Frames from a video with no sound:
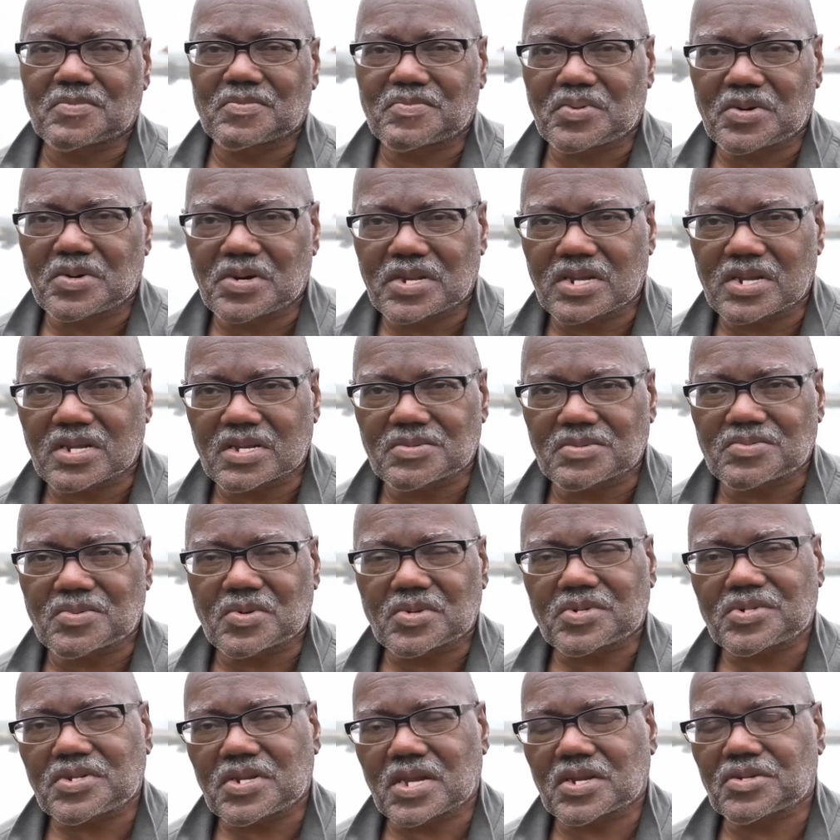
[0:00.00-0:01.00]
putting a
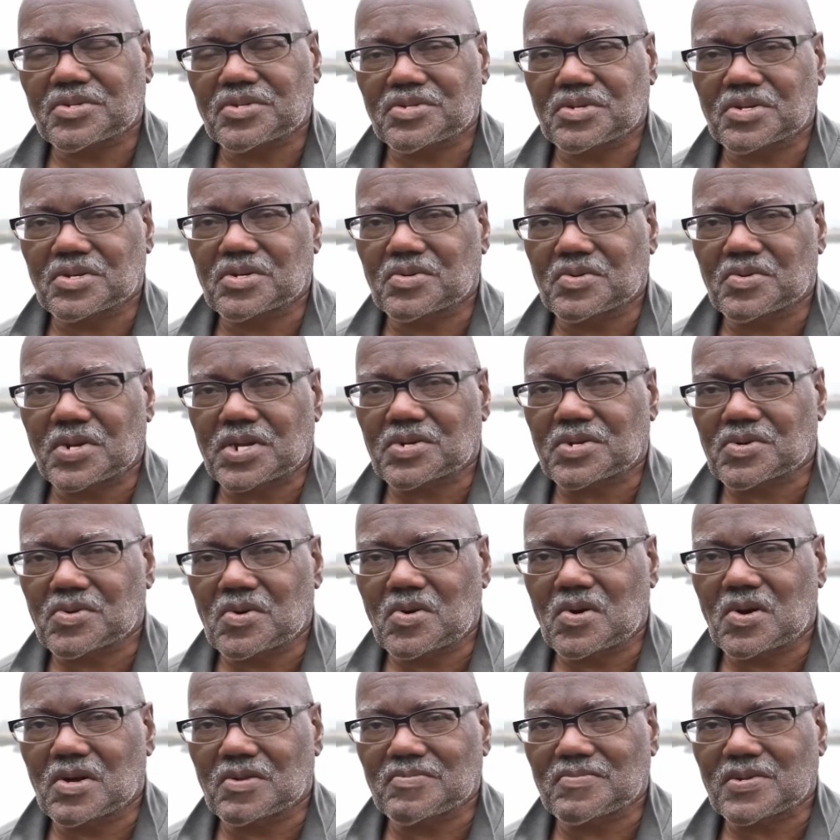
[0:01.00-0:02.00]
vortex generator
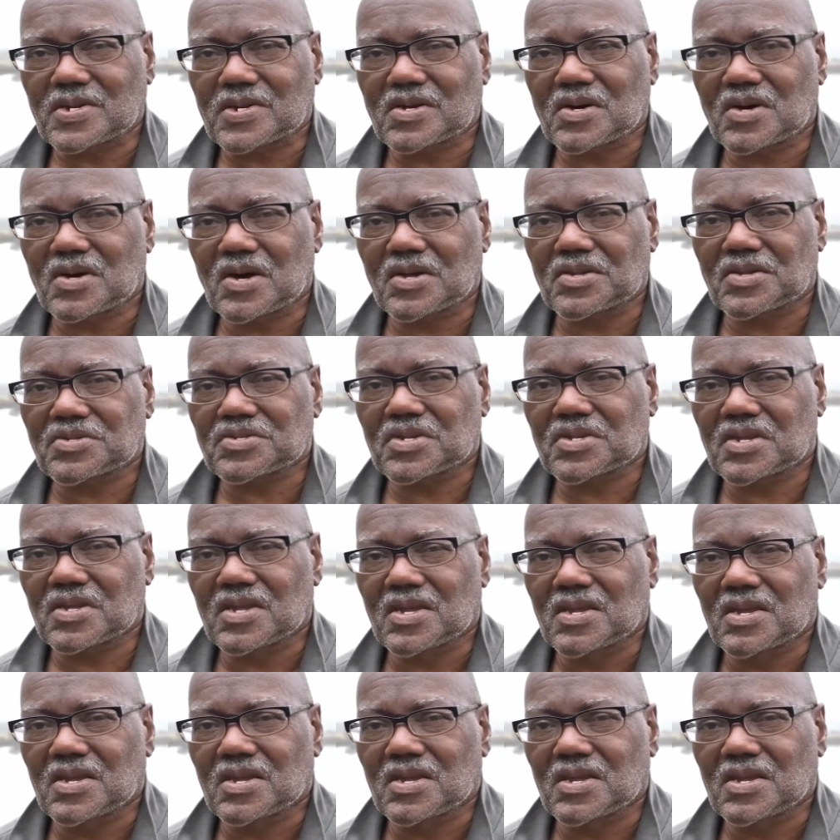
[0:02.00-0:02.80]
on, because